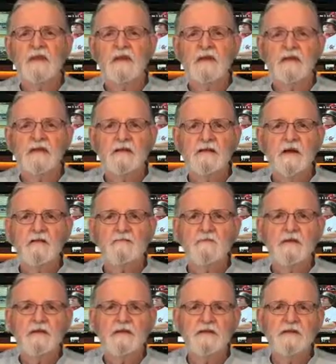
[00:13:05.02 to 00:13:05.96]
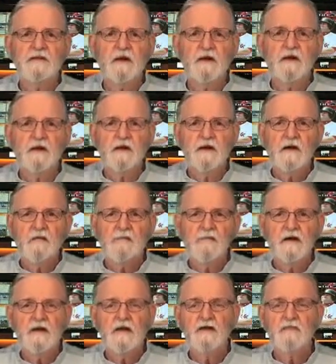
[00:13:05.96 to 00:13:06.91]
and got beat
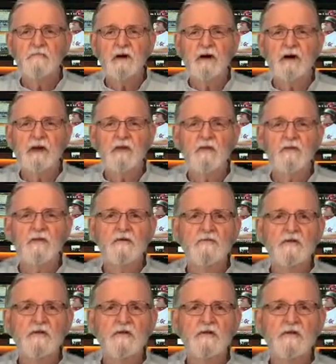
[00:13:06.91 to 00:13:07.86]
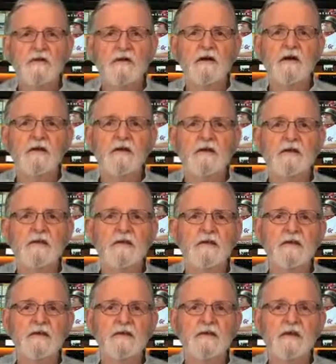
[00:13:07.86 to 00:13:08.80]
barely by Louisville in
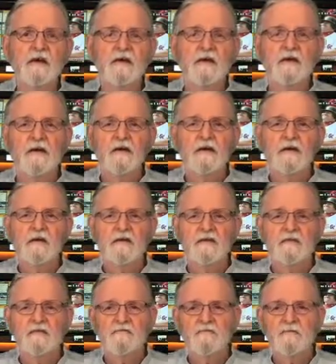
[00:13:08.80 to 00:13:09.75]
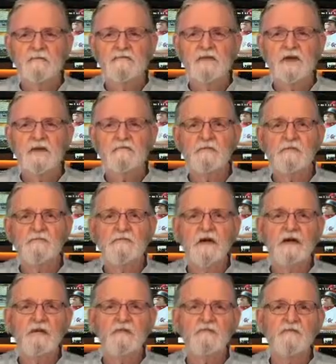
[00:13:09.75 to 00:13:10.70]
the first game of the
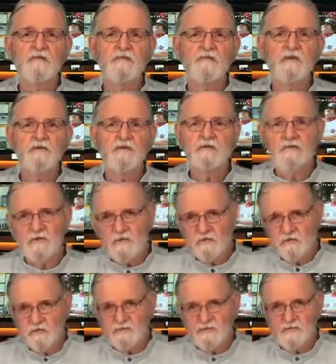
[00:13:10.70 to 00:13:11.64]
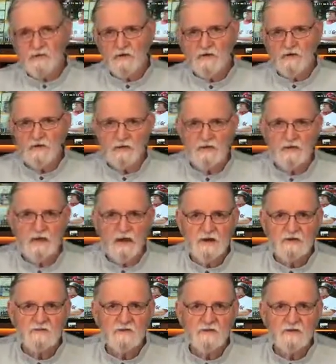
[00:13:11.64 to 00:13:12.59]
Final Four. Louisville, of course, went on to win the
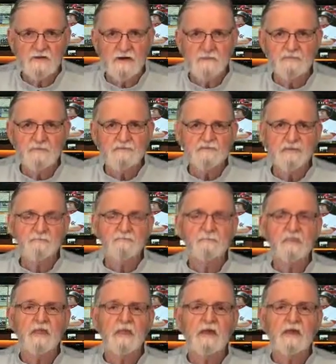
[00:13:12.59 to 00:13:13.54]
national championship.